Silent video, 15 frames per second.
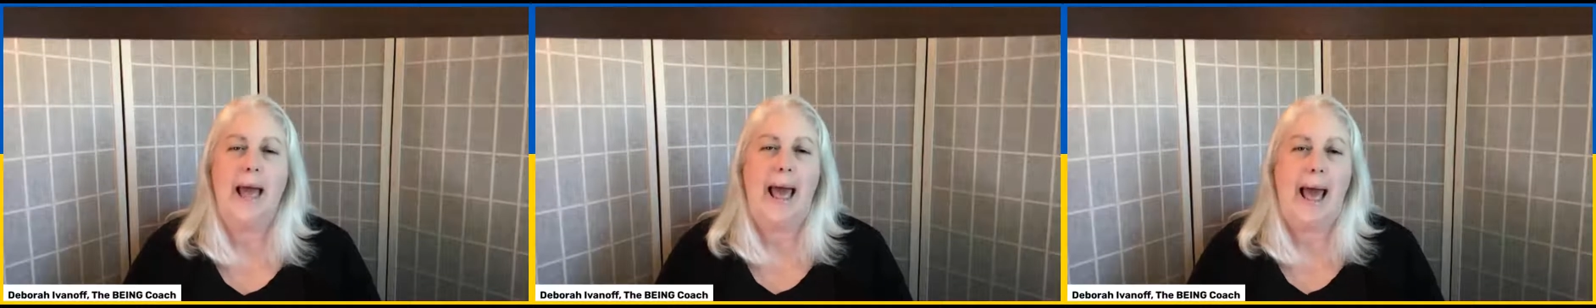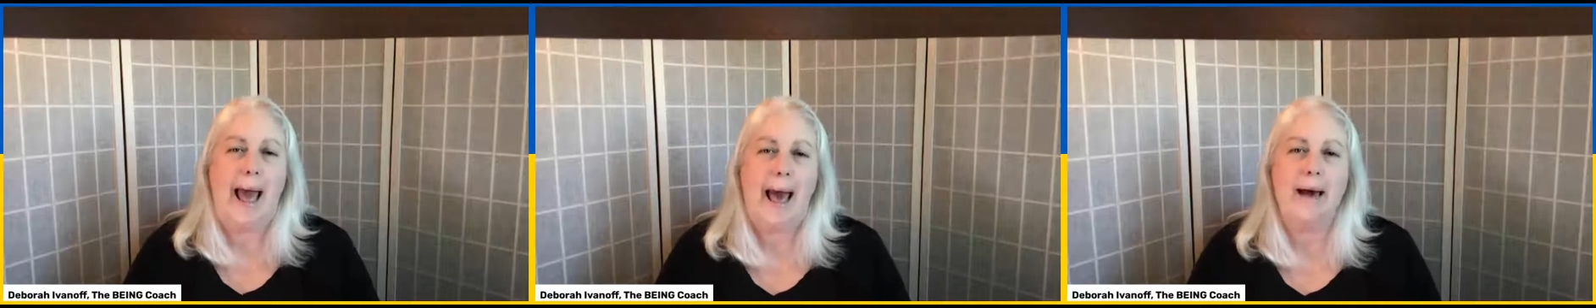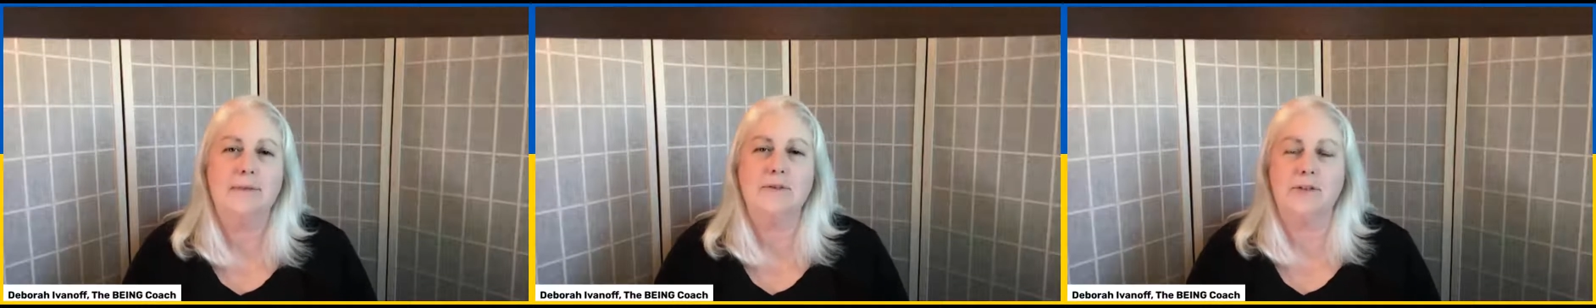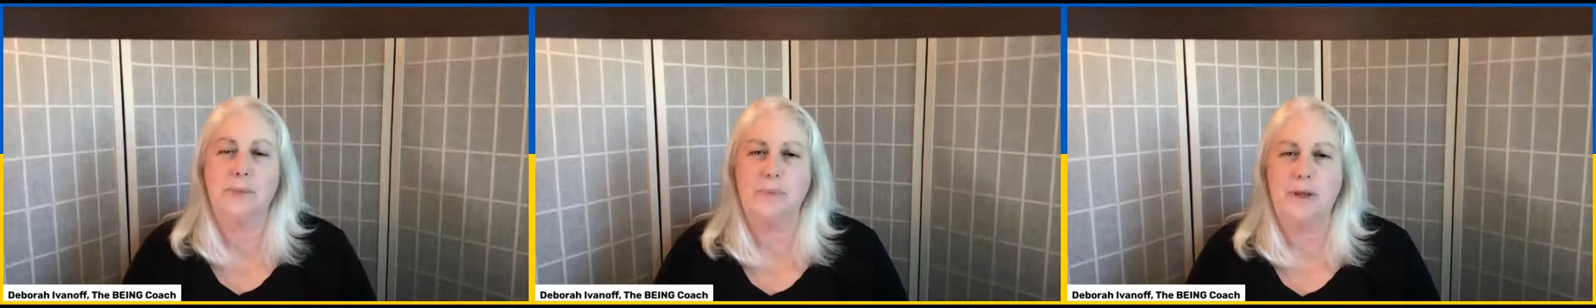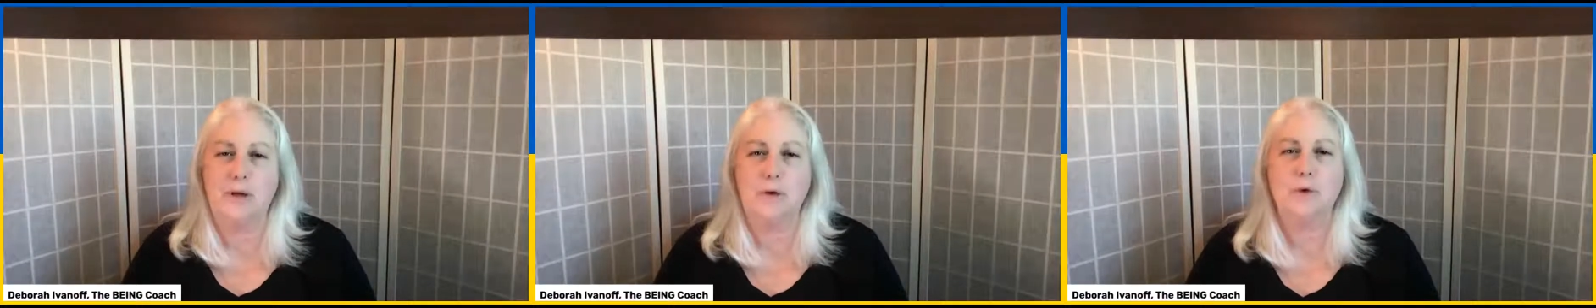have
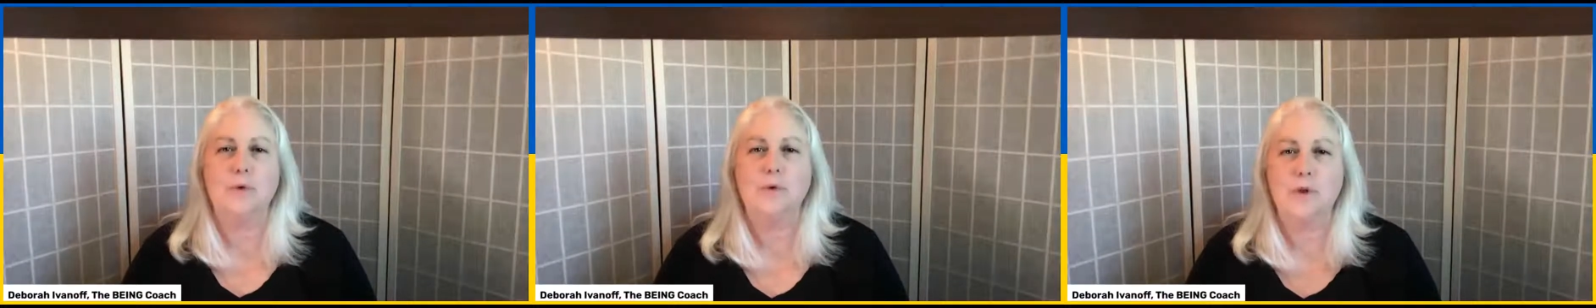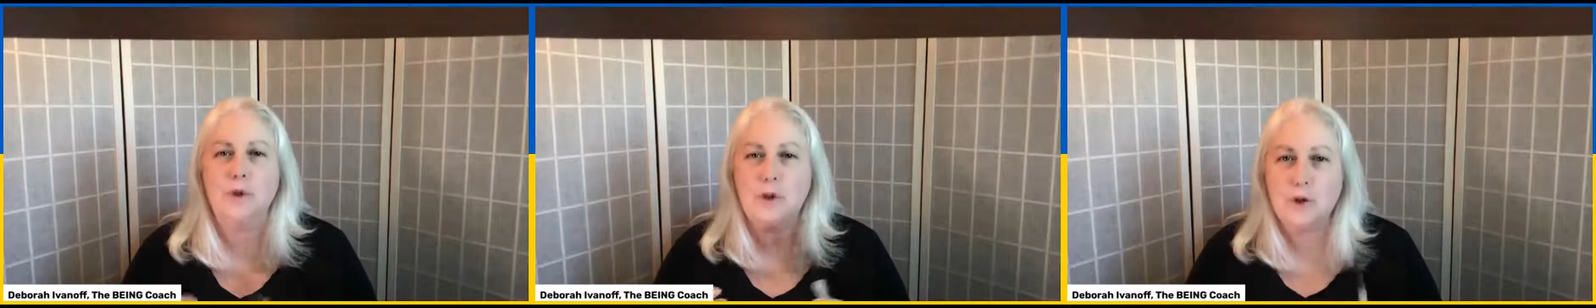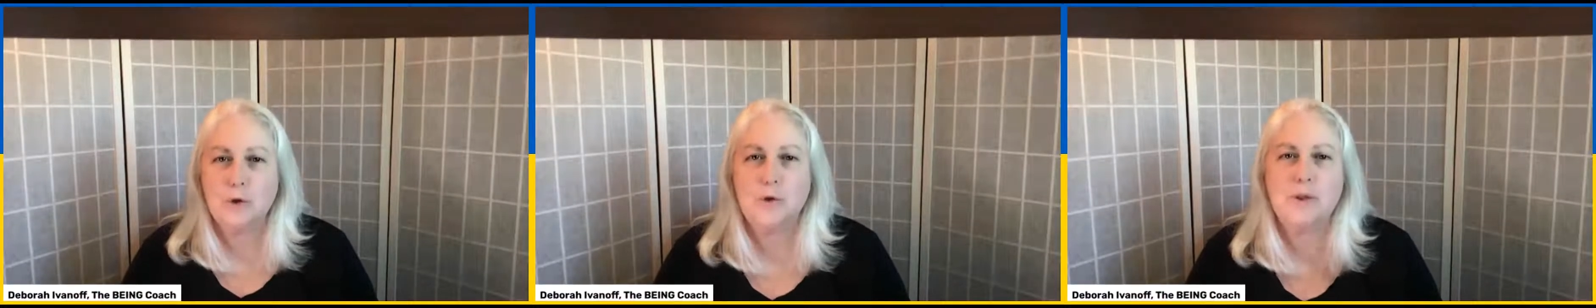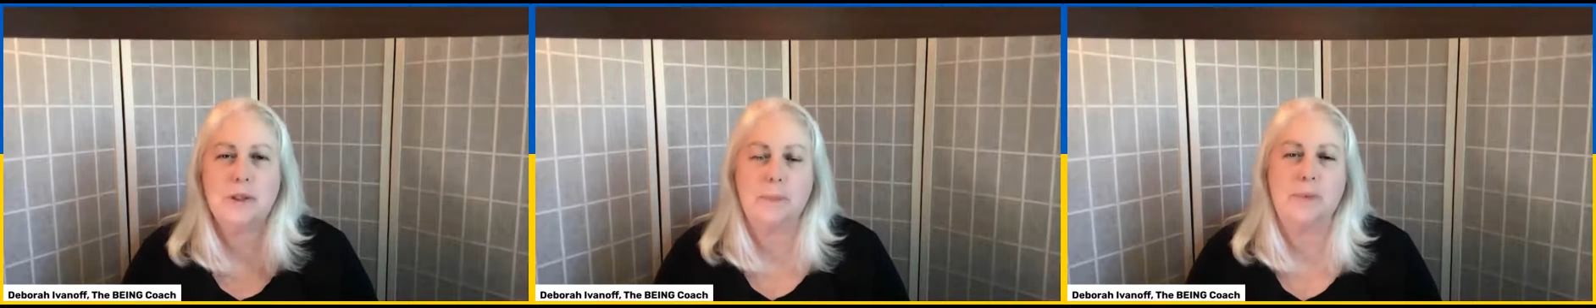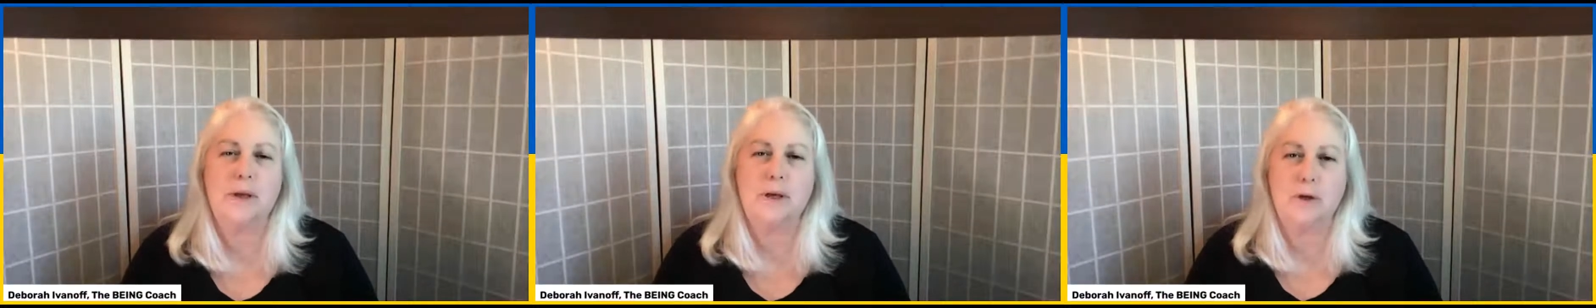something new, do
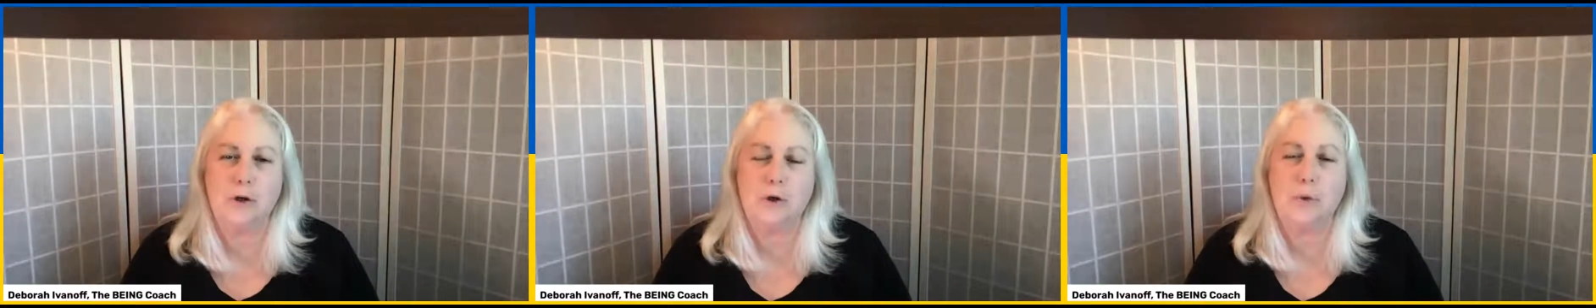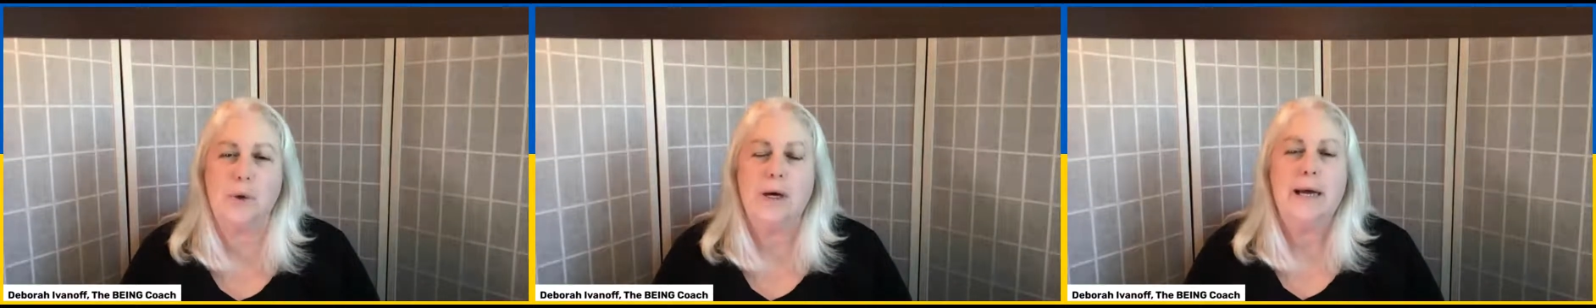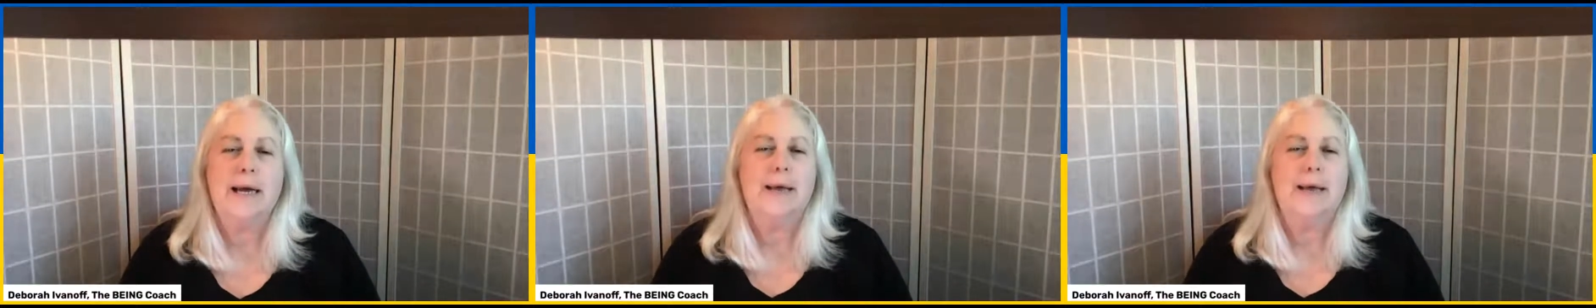something new.